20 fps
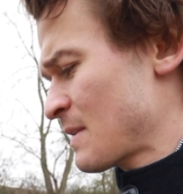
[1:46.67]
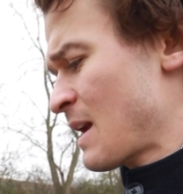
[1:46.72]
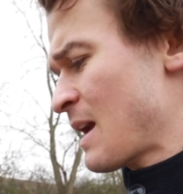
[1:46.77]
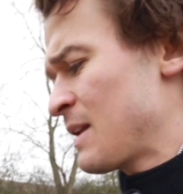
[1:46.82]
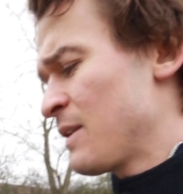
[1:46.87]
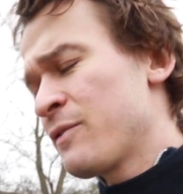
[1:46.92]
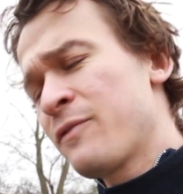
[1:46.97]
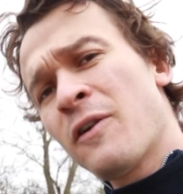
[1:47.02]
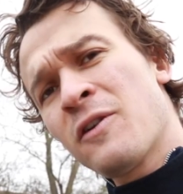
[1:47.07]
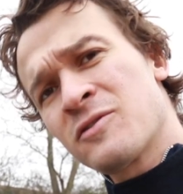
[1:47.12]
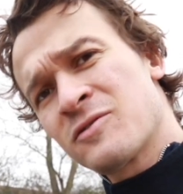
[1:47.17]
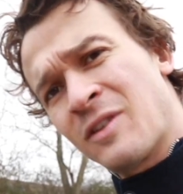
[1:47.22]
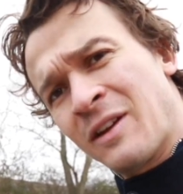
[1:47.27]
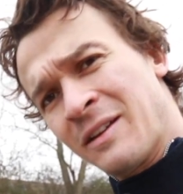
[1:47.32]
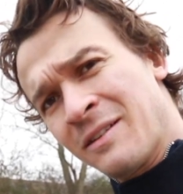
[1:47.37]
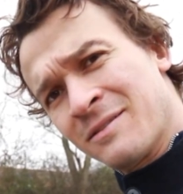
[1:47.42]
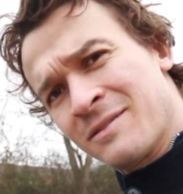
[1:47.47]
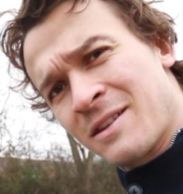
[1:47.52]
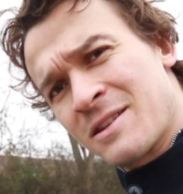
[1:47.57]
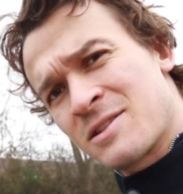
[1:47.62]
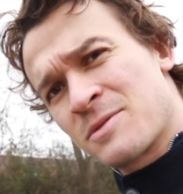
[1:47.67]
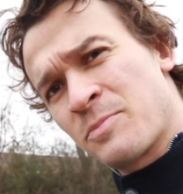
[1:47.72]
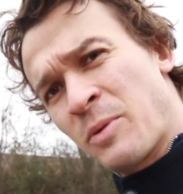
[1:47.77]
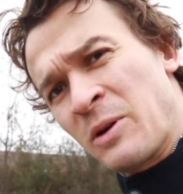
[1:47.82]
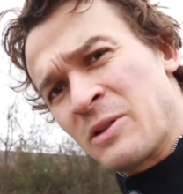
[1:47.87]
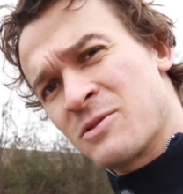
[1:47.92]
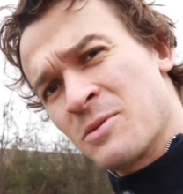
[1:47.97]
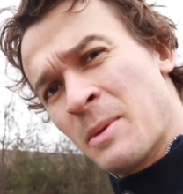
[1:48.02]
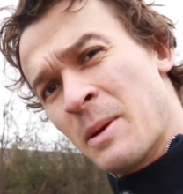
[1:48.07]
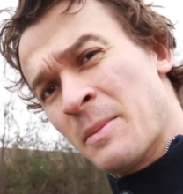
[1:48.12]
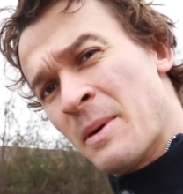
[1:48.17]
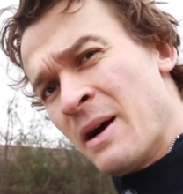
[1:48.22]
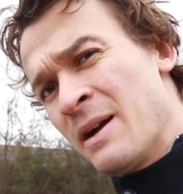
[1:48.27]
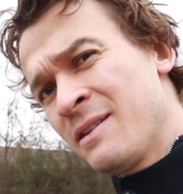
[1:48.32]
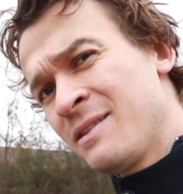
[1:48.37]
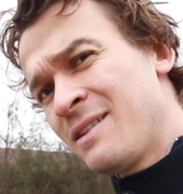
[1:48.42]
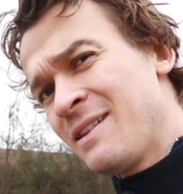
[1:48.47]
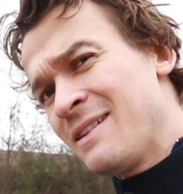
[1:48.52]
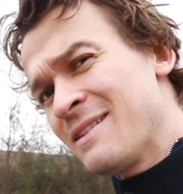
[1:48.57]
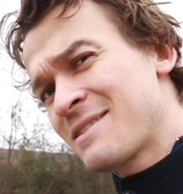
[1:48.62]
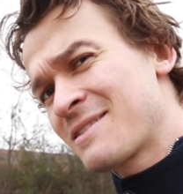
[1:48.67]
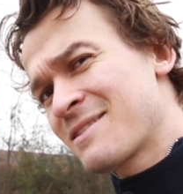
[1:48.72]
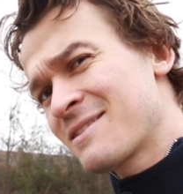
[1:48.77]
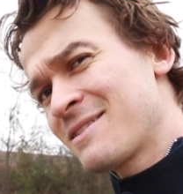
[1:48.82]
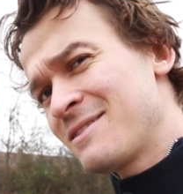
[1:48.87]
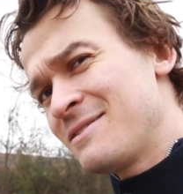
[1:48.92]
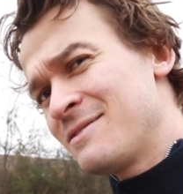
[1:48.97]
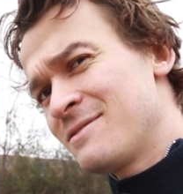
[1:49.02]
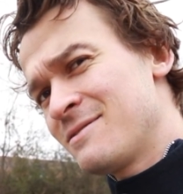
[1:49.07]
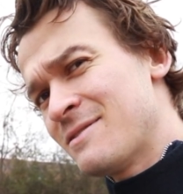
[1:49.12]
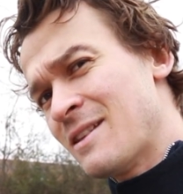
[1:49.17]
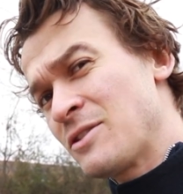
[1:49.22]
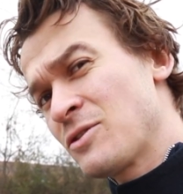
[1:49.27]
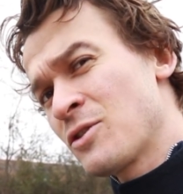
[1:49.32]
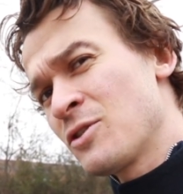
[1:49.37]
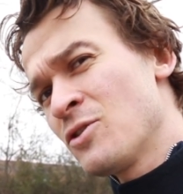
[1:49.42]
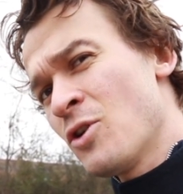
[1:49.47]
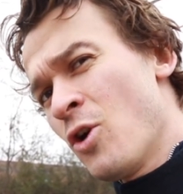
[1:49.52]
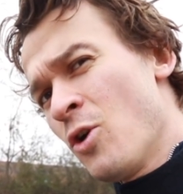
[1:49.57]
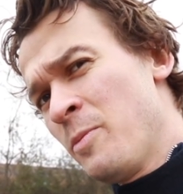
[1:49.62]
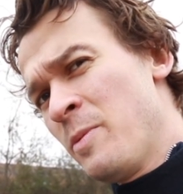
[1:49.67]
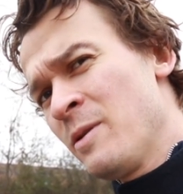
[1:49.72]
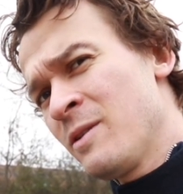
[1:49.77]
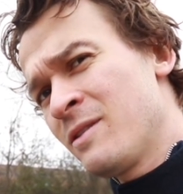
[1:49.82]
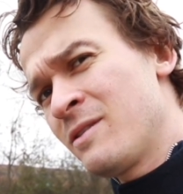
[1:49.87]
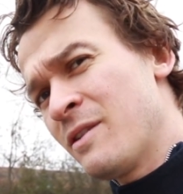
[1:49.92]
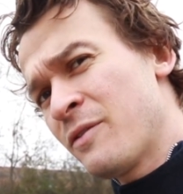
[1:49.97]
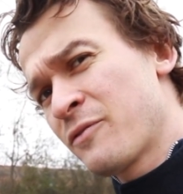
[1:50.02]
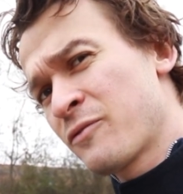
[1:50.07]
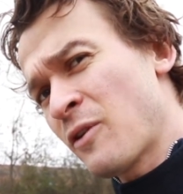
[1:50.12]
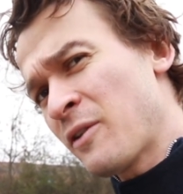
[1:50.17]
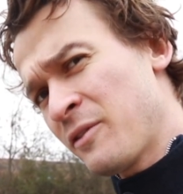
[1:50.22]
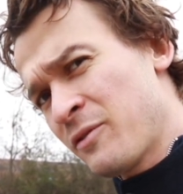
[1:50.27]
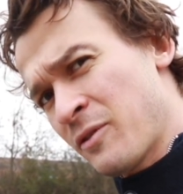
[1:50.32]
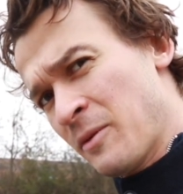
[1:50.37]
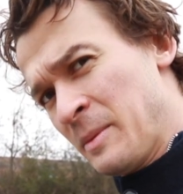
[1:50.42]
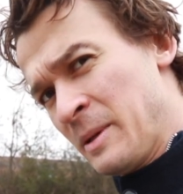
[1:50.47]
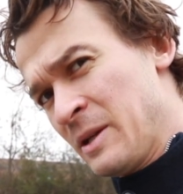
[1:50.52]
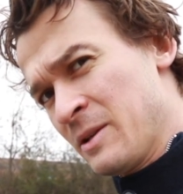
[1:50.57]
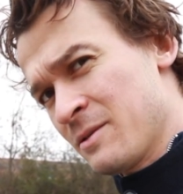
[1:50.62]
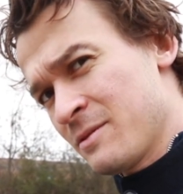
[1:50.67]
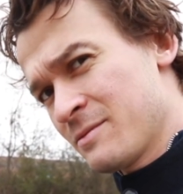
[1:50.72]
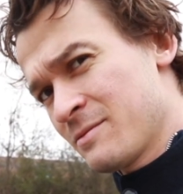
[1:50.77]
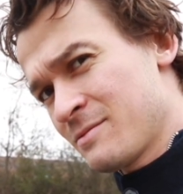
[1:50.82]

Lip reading: And the first thing that springs to my mind is that you can open the front from here.